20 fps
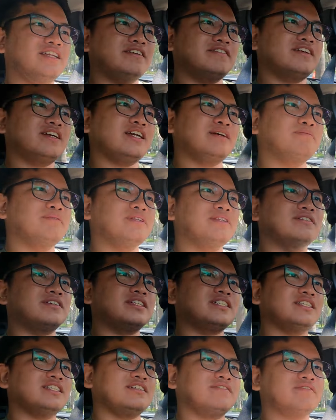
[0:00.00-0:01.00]
they were able to
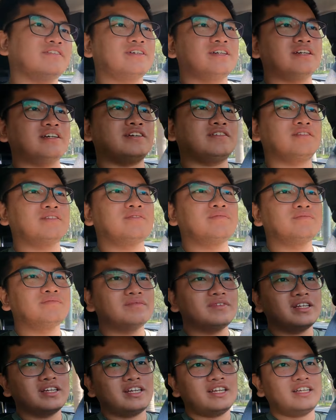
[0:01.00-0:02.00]
achieve around
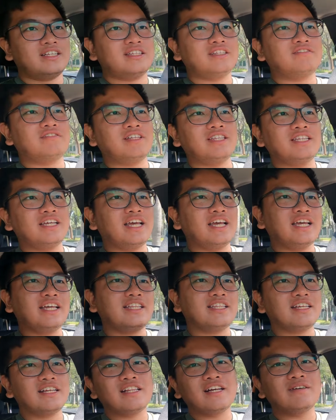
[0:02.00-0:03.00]

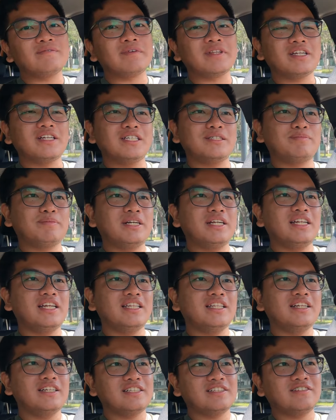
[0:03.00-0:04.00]
28 kilometers per
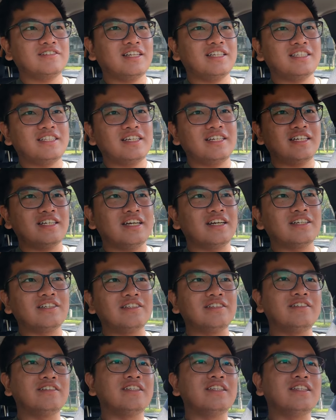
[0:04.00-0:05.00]
liter. So that's a
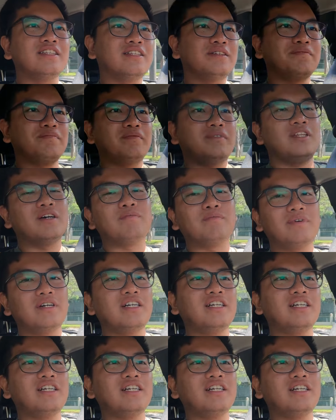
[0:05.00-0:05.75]
good number,